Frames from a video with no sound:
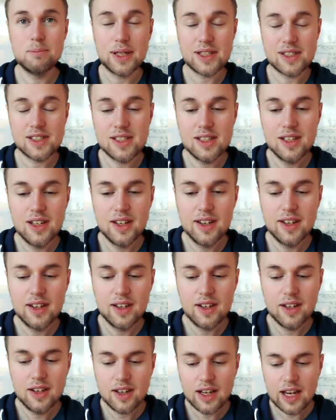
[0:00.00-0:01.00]
But
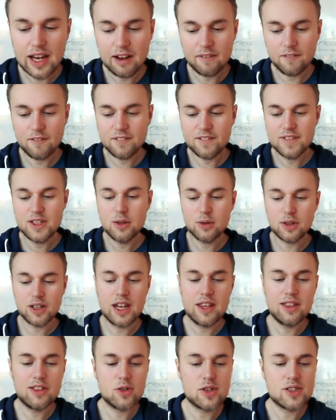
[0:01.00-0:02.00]
if you're
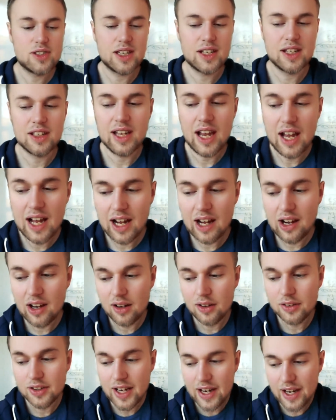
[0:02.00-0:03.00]
interested in
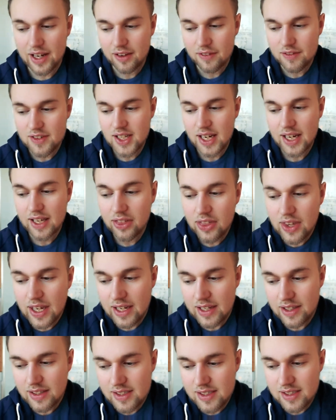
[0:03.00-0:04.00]
how the INFJ
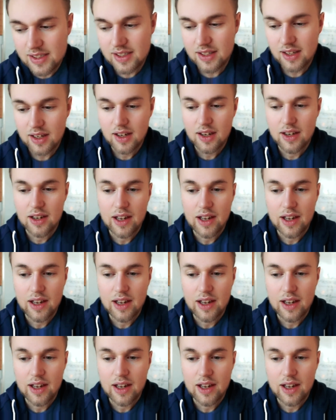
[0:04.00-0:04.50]
thinks